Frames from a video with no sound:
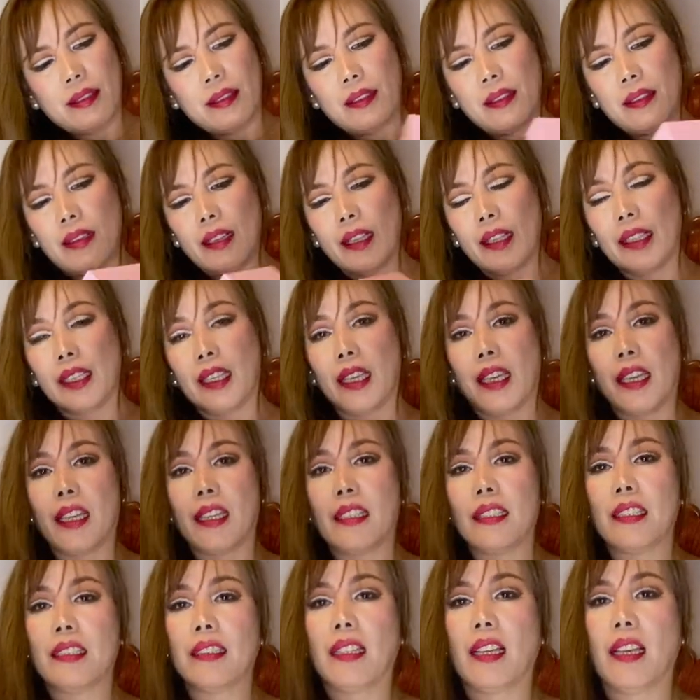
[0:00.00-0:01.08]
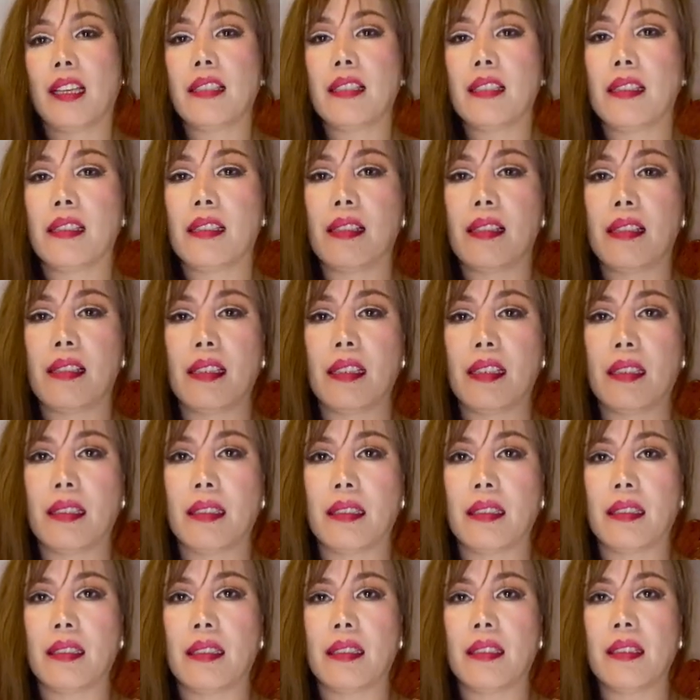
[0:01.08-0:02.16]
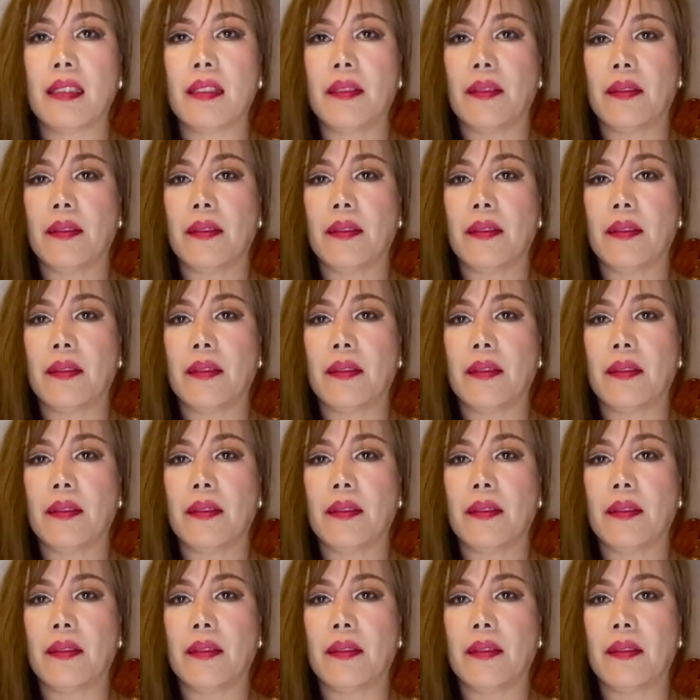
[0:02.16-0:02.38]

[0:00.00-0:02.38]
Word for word: Again, it has the sticker.